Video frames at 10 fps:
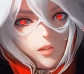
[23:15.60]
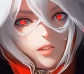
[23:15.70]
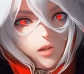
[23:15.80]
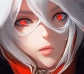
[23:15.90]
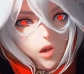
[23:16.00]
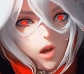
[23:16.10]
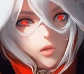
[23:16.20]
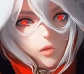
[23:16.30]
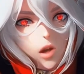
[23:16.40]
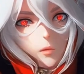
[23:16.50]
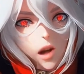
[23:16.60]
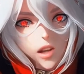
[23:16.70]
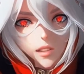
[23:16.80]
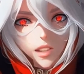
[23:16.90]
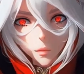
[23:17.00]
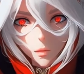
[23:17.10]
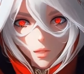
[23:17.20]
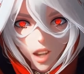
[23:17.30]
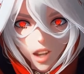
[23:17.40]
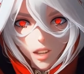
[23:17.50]
Several other dead bodies lay
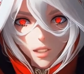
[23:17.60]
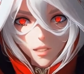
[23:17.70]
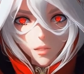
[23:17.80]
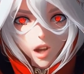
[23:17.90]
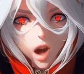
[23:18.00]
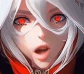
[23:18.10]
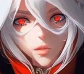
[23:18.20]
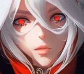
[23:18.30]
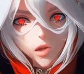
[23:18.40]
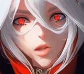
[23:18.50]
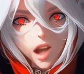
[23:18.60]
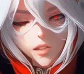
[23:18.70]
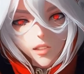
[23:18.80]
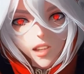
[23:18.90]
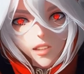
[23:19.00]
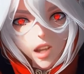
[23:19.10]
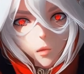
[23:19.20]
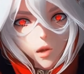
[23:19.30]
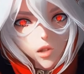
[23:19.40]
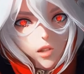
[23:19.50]
beside, all of their lives
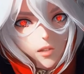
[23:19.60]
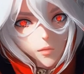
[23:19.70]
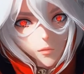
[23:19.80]
extinguished.